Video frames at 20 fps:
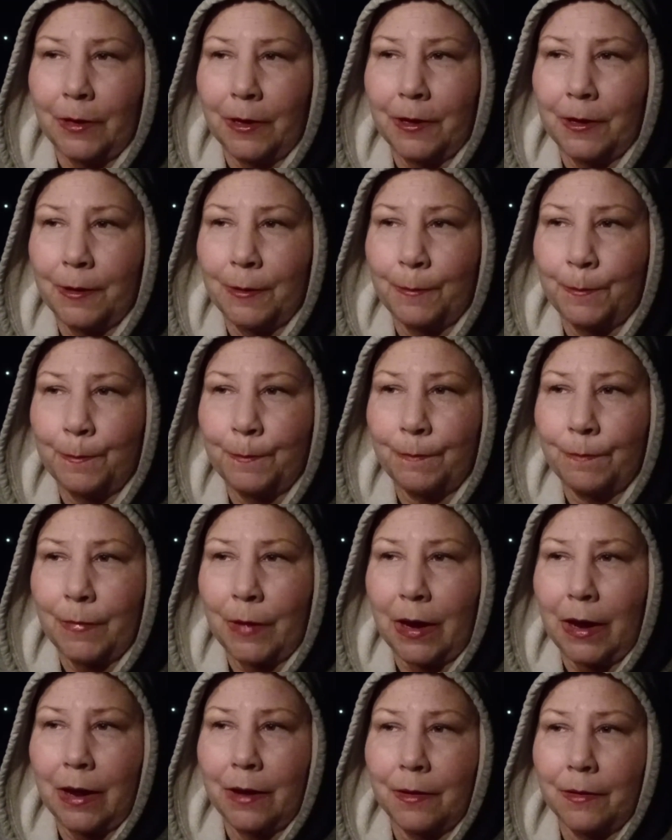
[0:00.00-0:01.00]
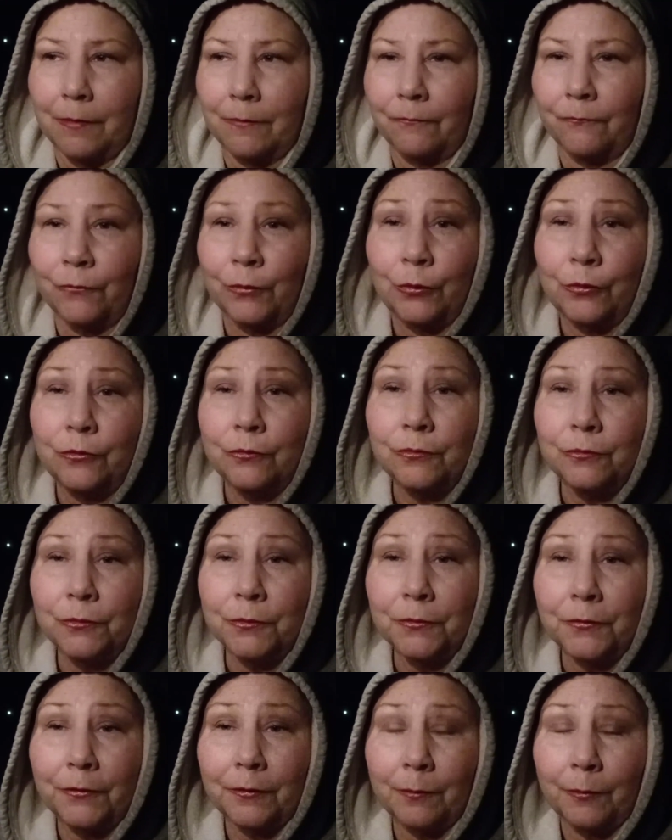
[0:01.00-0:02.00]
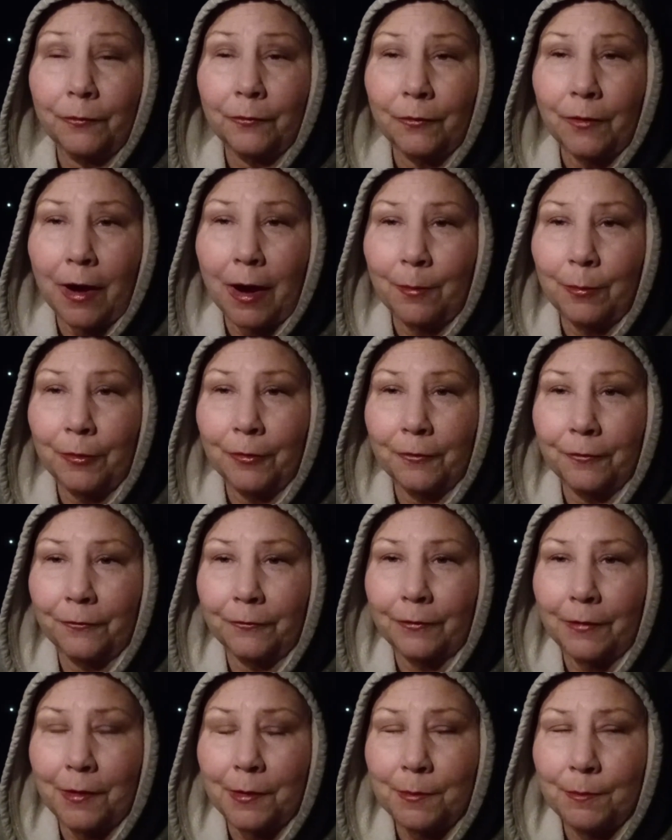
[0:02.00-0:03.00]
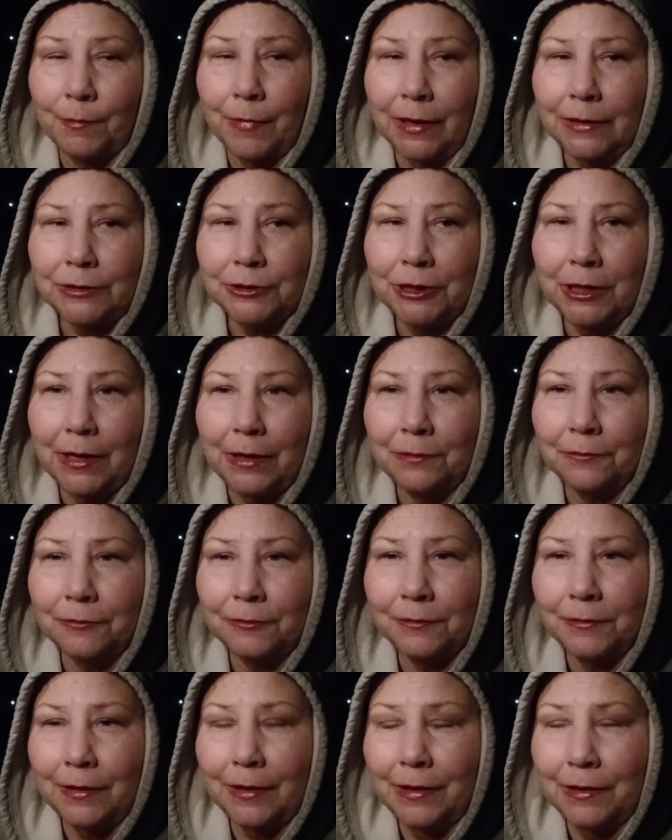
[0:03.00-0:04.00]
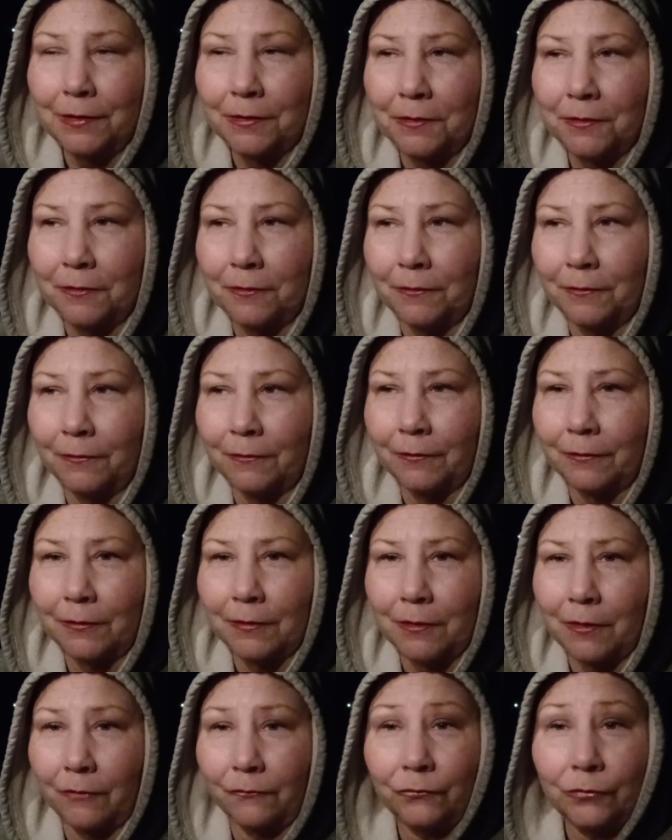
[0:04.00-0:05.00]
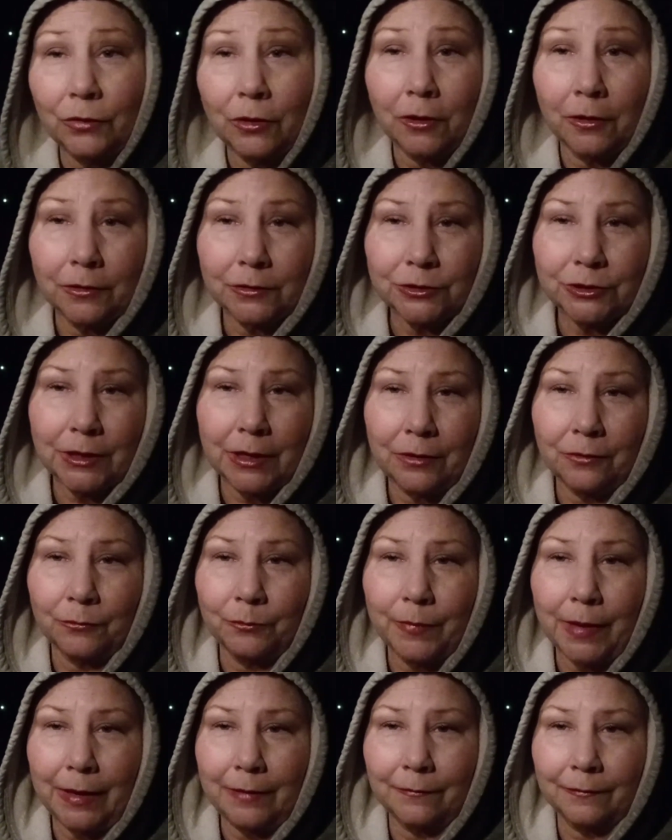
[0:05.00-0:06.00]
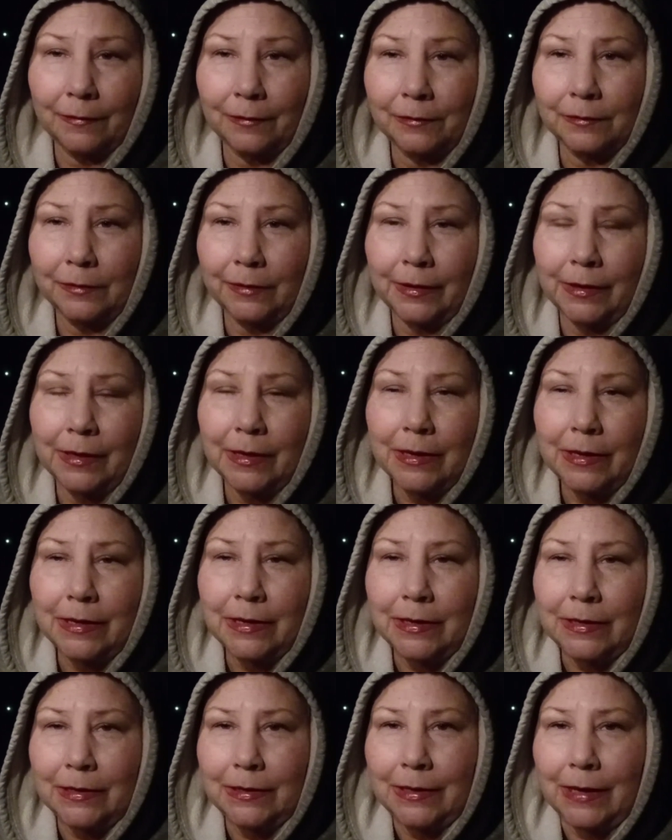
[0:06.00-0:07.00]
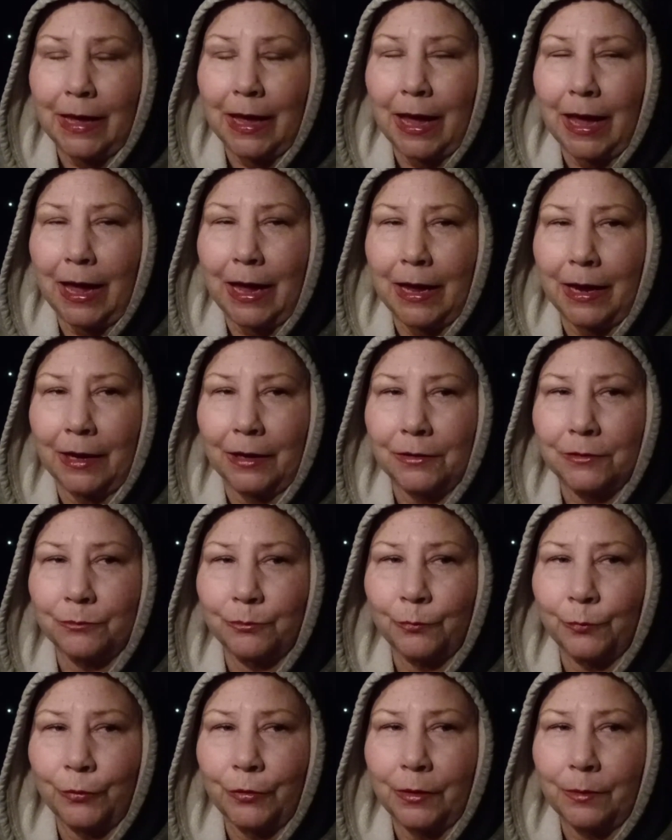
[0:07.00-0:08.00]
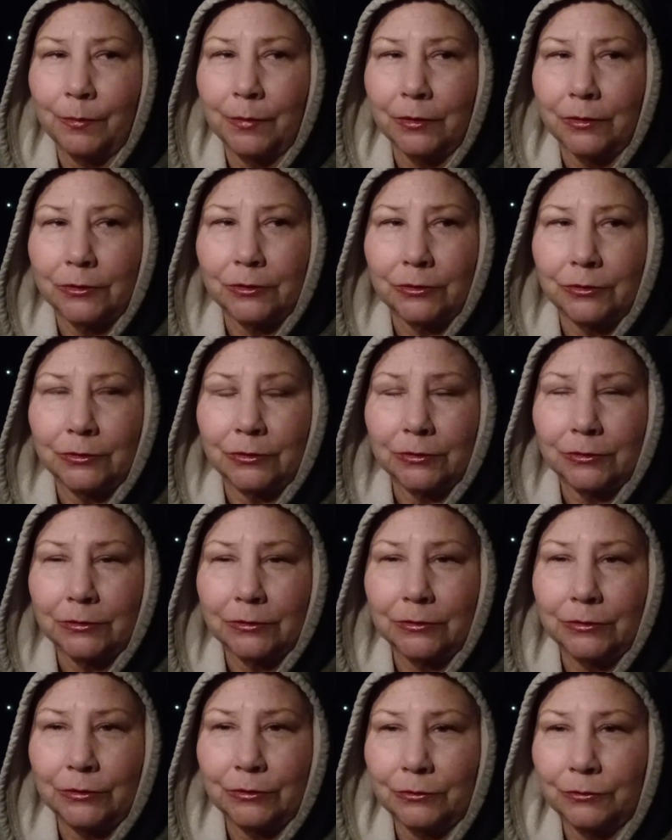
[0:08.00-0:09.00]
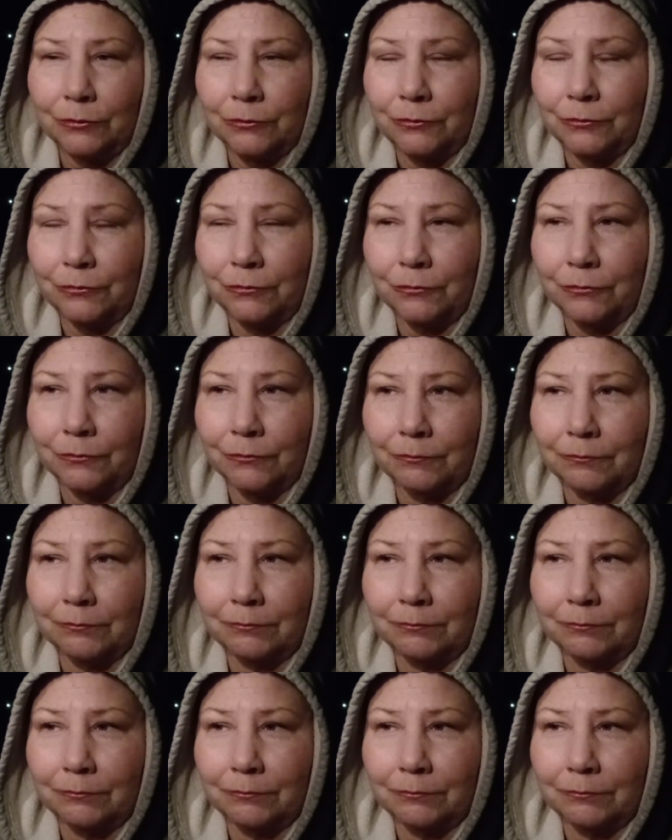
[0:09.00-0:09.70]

Um, I for newer subscribers, my channel is a vlog channel basically. I pretty much just do